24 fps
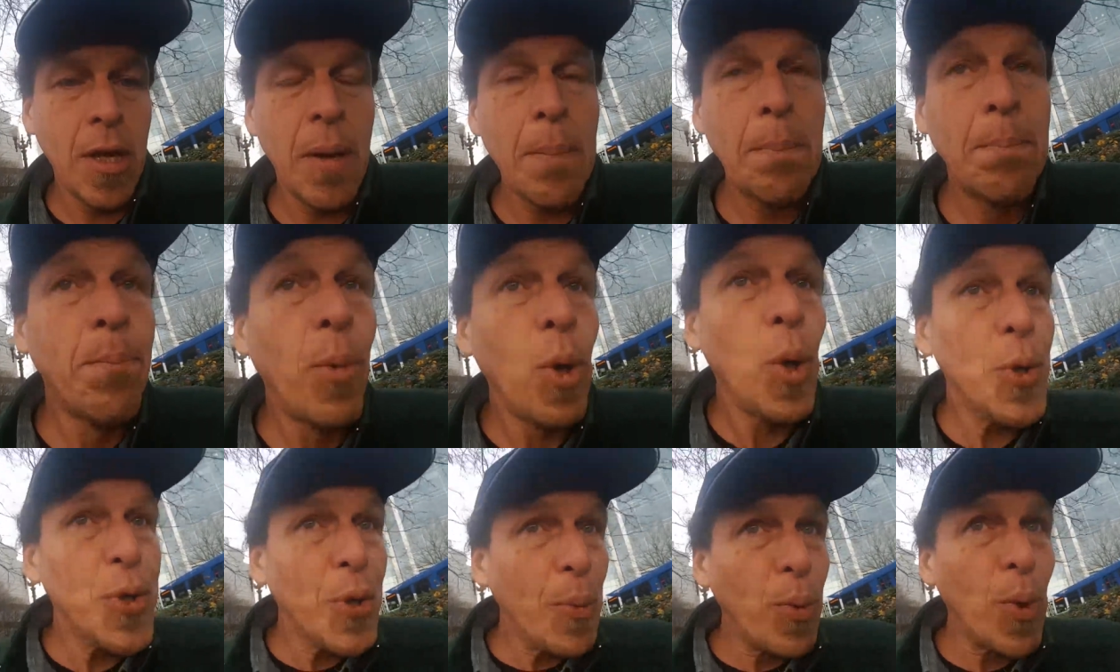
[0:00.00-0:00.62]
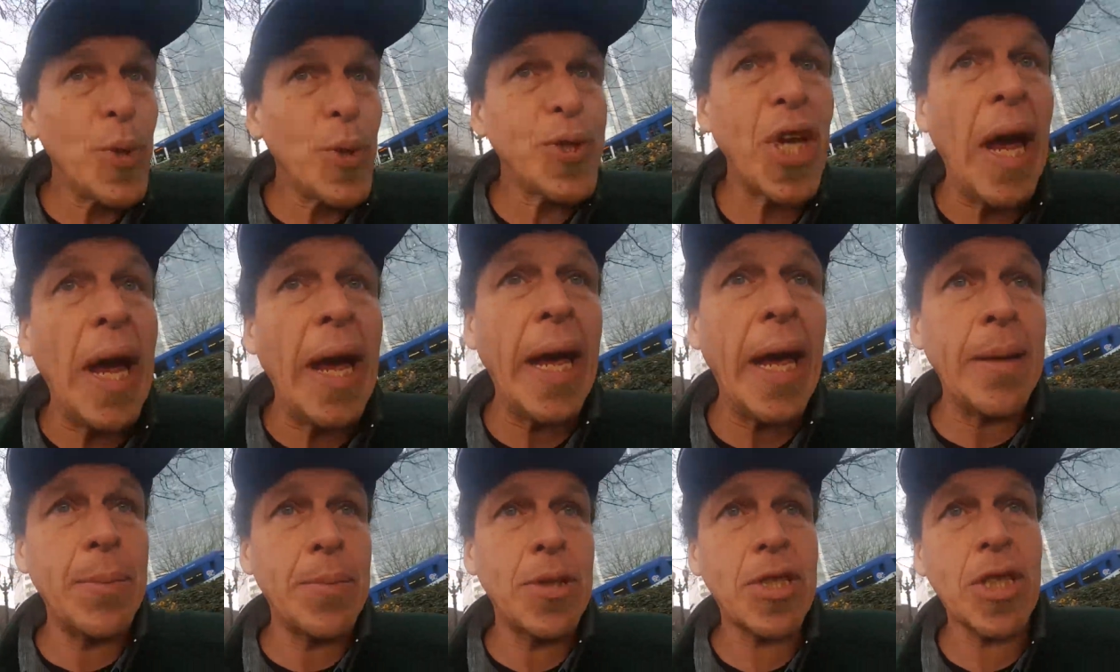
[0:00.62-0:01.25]
multiple
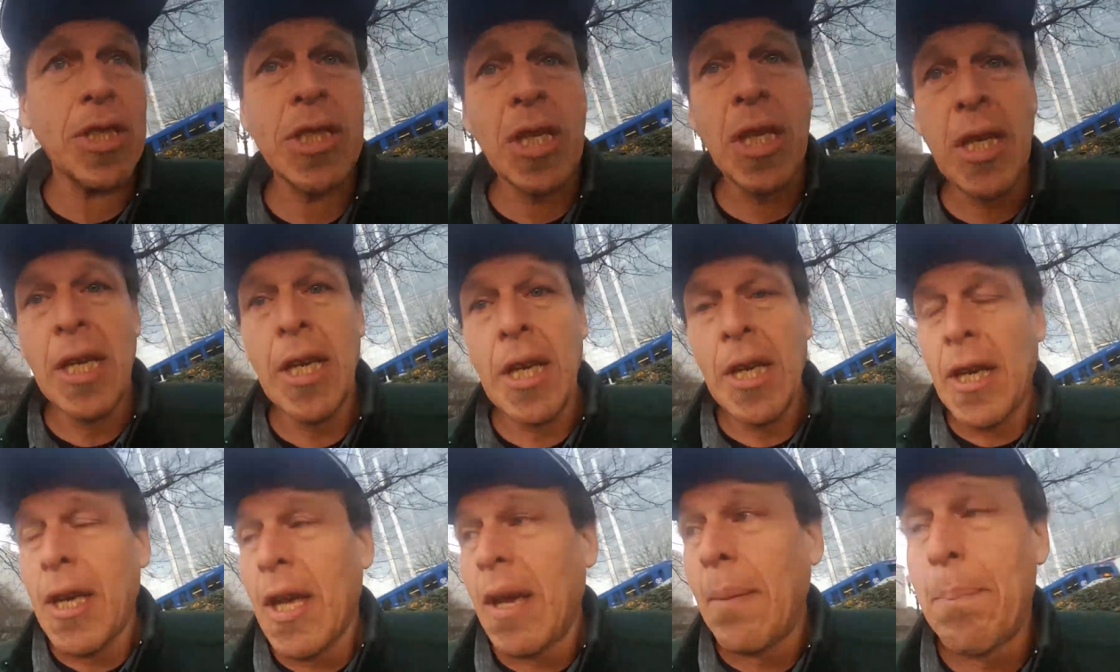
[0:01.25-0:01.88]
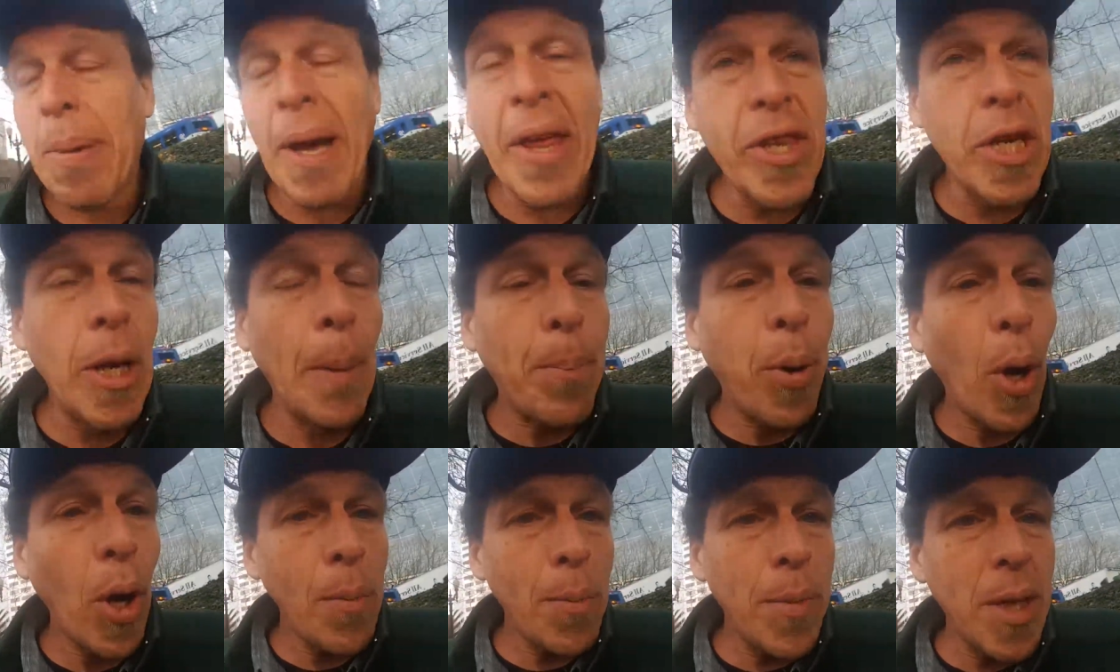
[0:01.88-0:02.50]
times by the
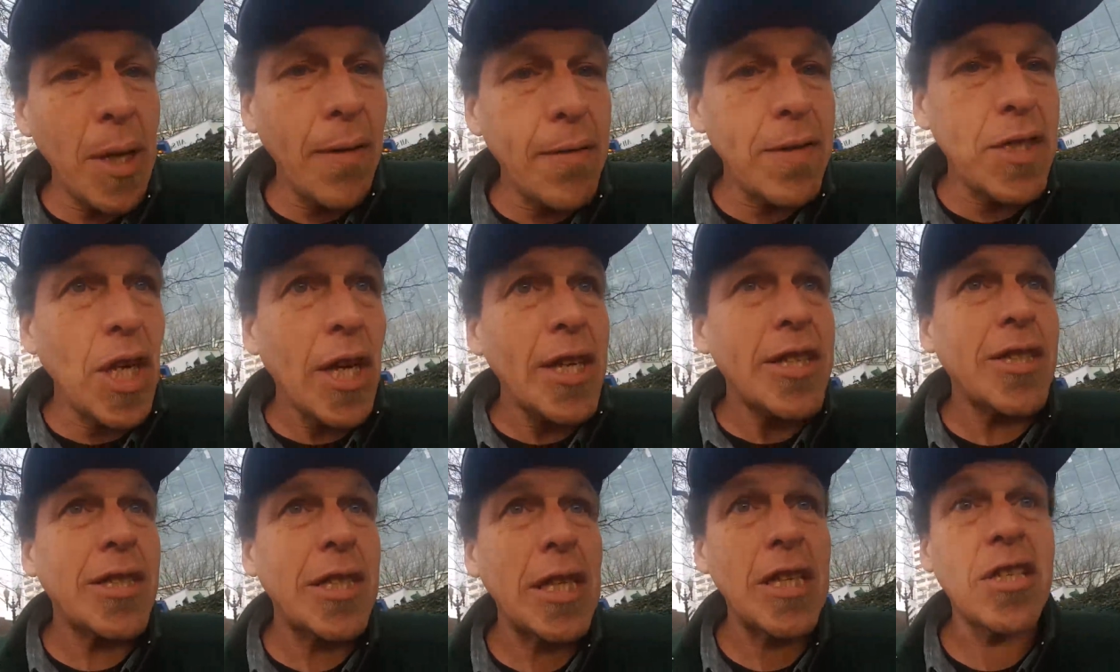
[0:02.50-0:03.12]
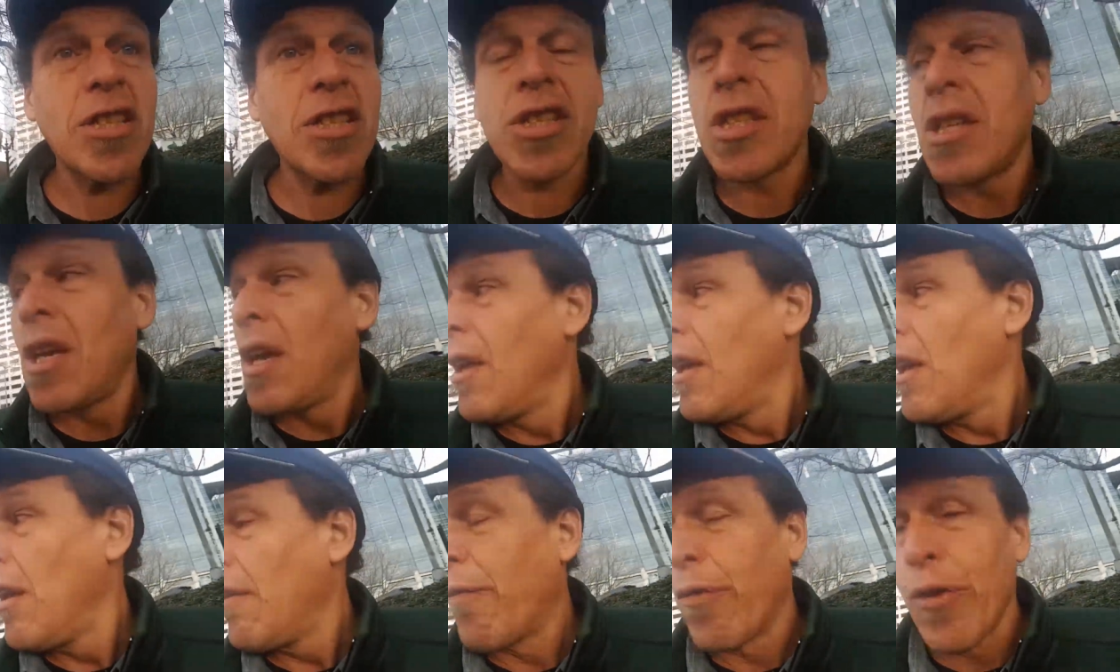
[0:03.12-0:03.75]
Department of Justice
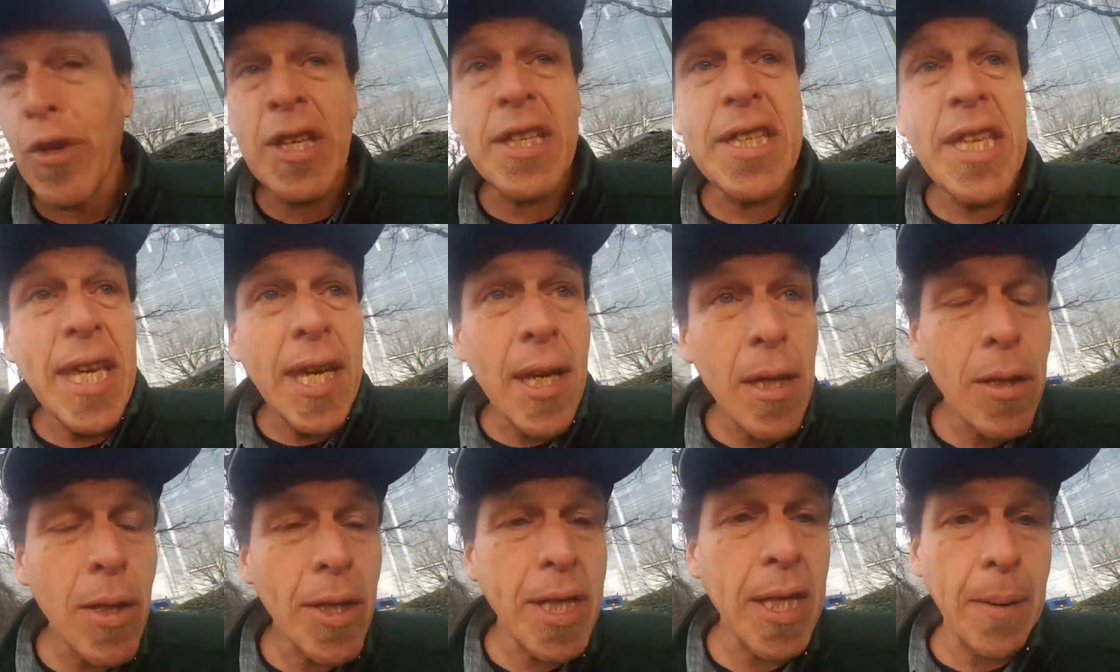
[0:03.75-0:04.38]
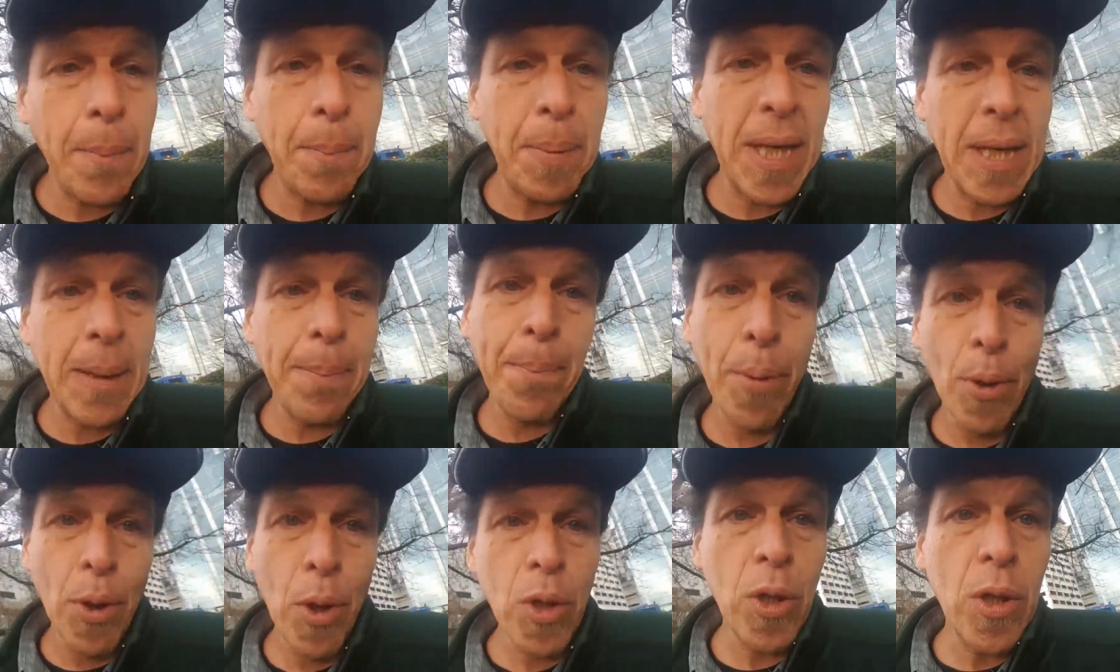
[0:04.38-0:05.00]
for killing
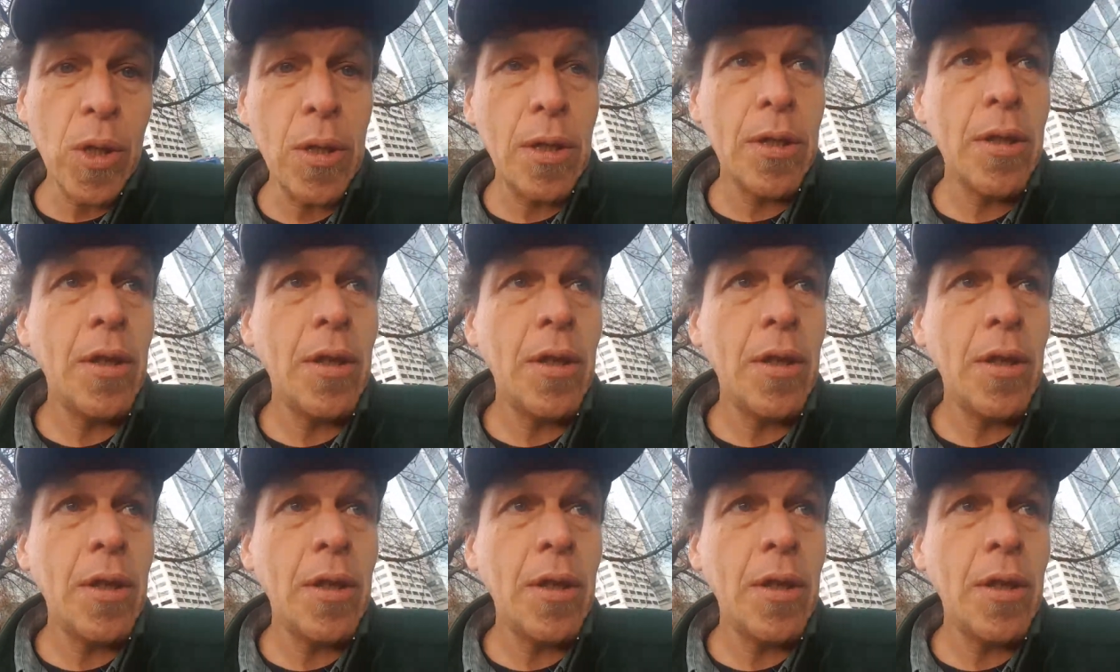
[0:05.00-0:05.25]
people,